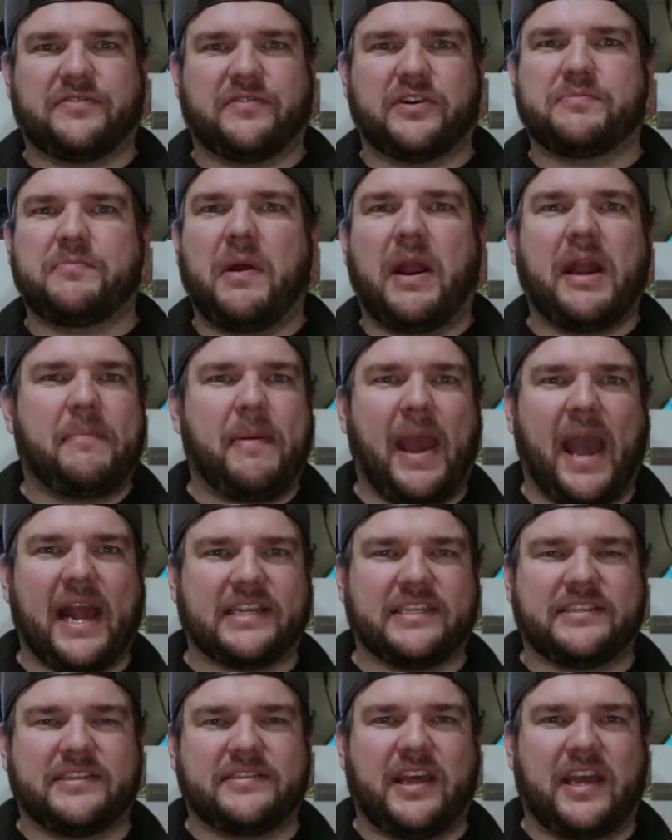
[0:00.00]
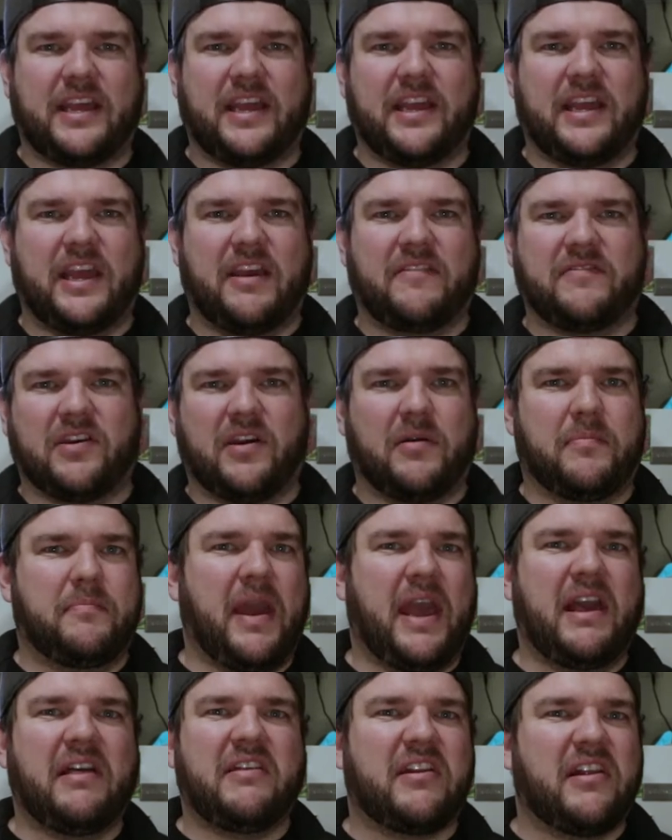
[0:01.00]
for as many packets as they can give you.
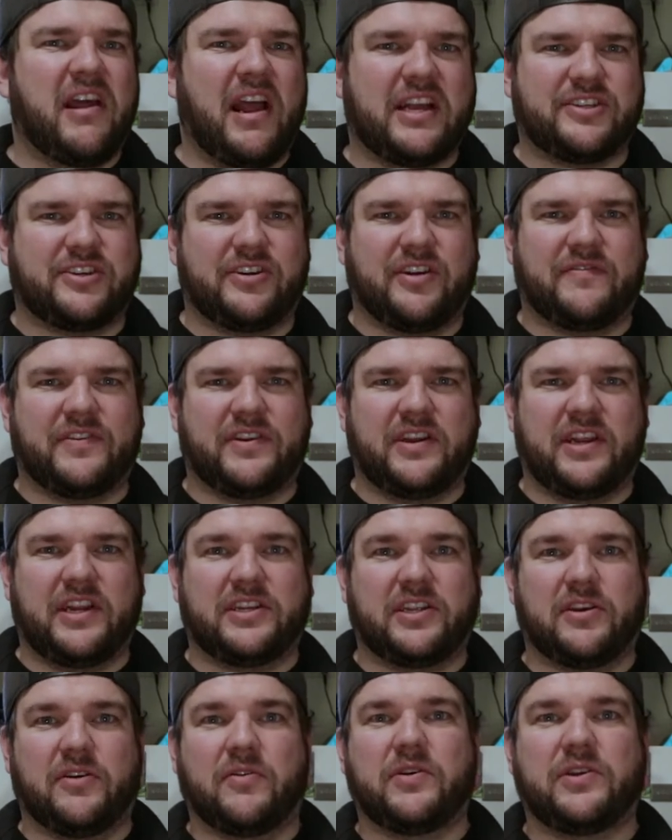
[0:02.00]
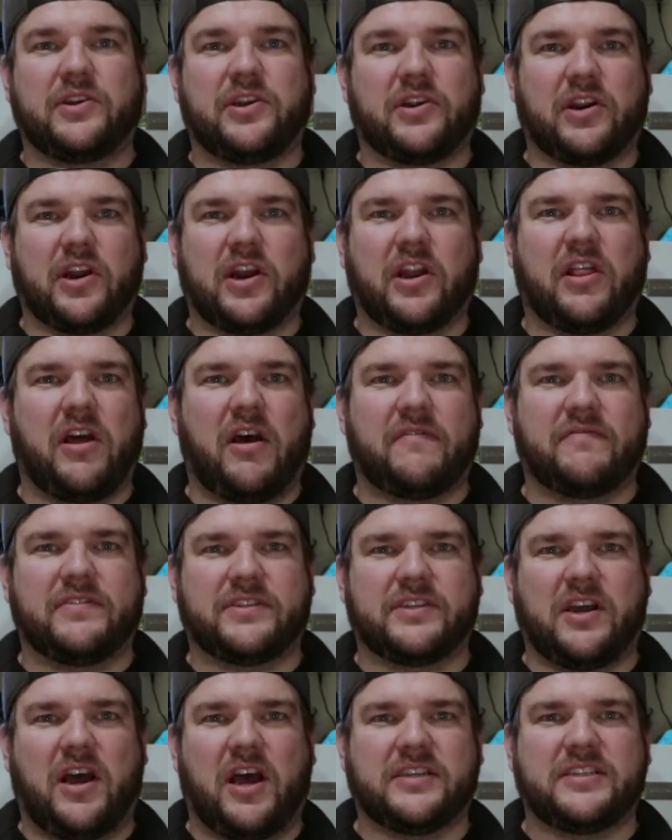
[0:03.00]
Pay a little extra if you need to. You're gonna love the
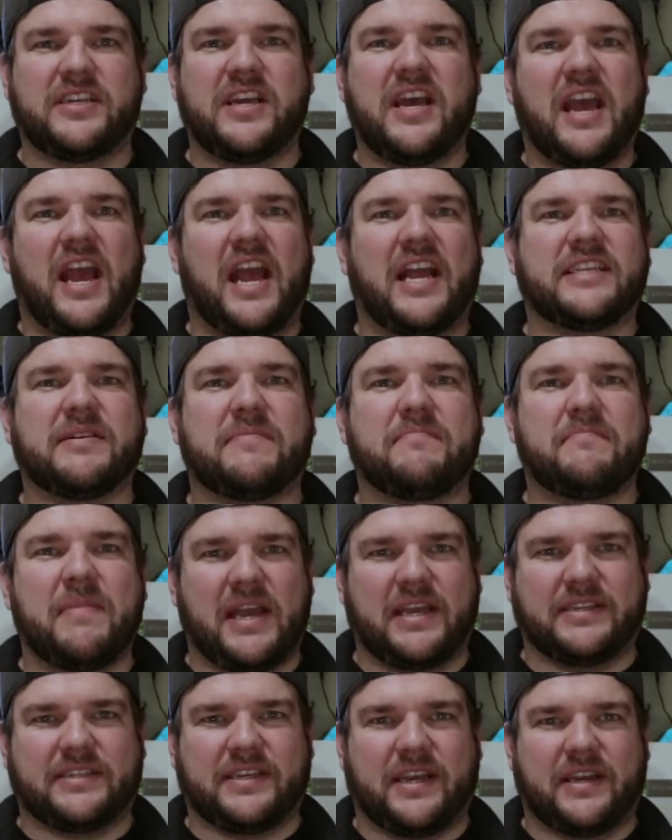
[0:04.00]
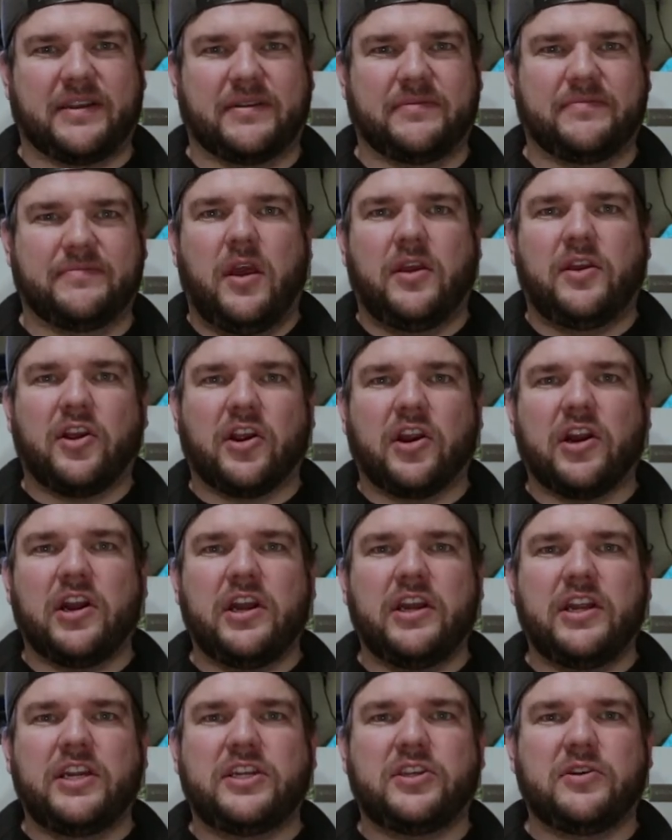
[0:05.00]
sauce. It's amazing. You're gonna
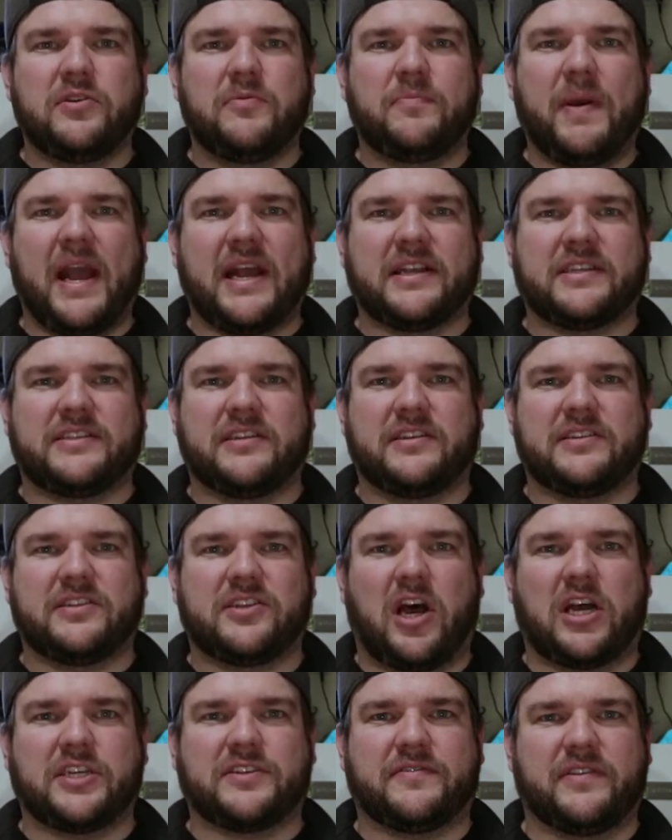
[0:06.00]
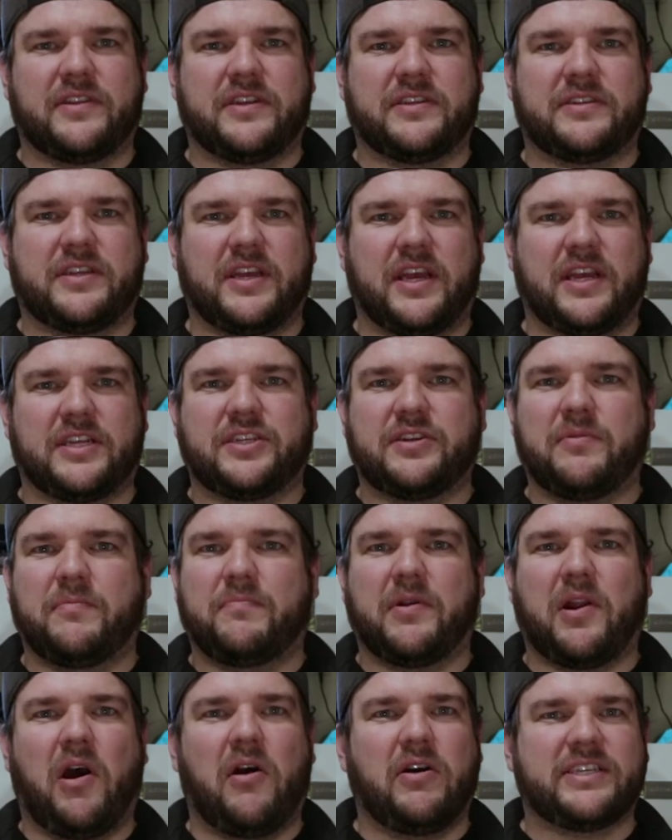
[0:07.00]
need 2 packets of the sauce for this dish,
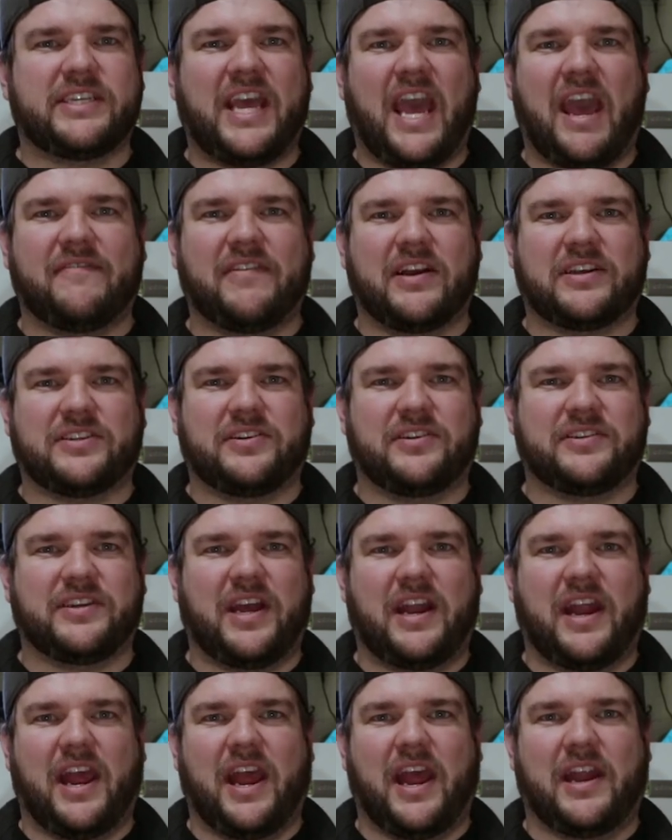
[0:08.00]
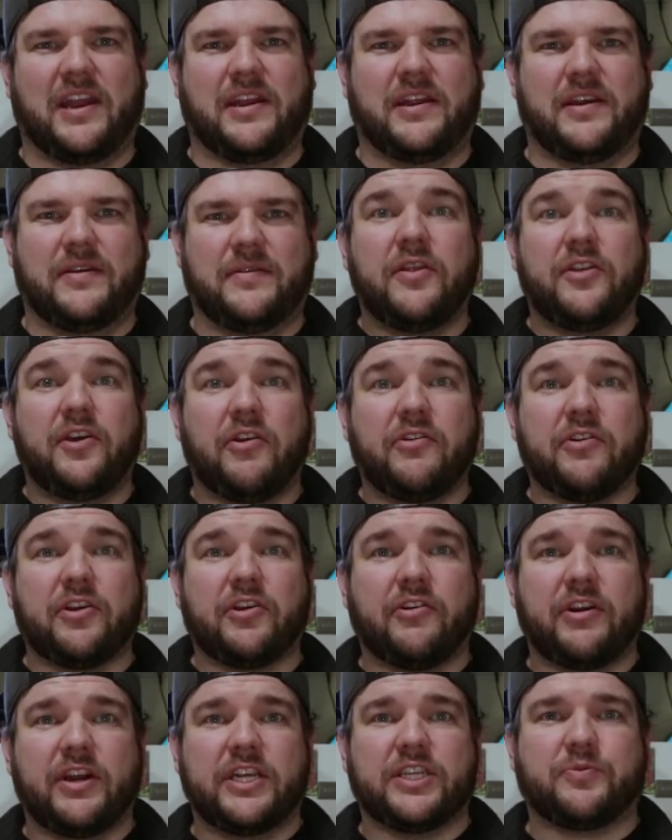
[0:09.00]
but always have extras on hand. The other
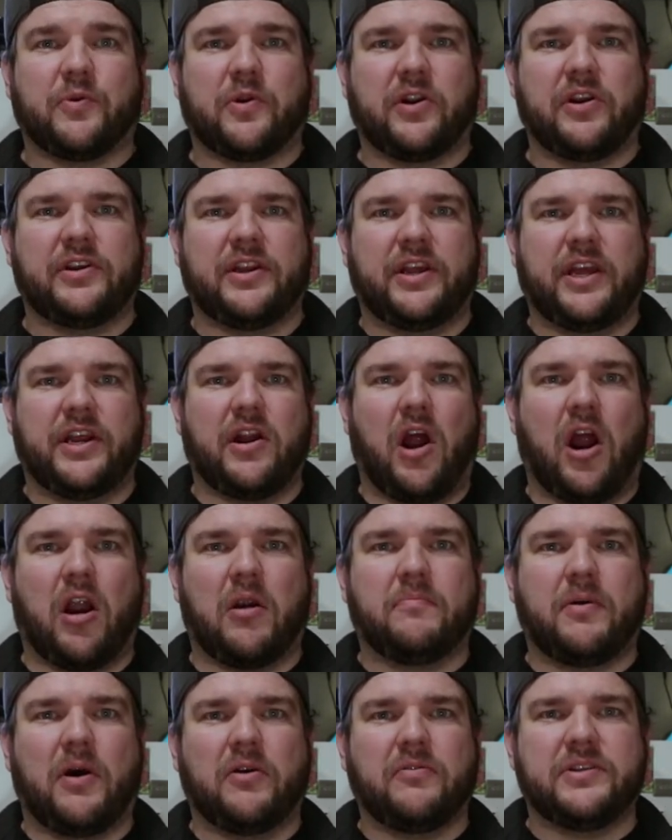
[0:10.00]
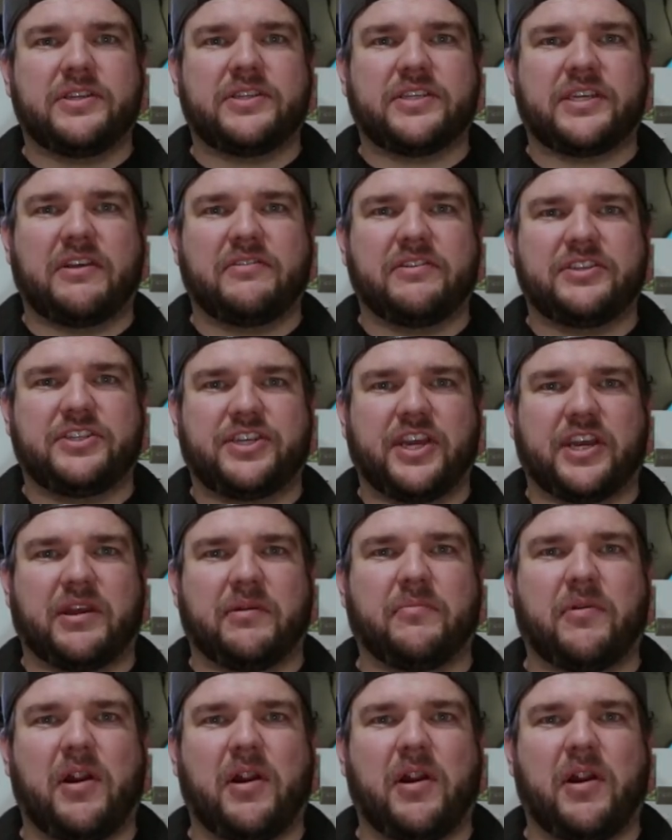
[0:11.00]
ingredients we're gonna need are boneless, skinless chicken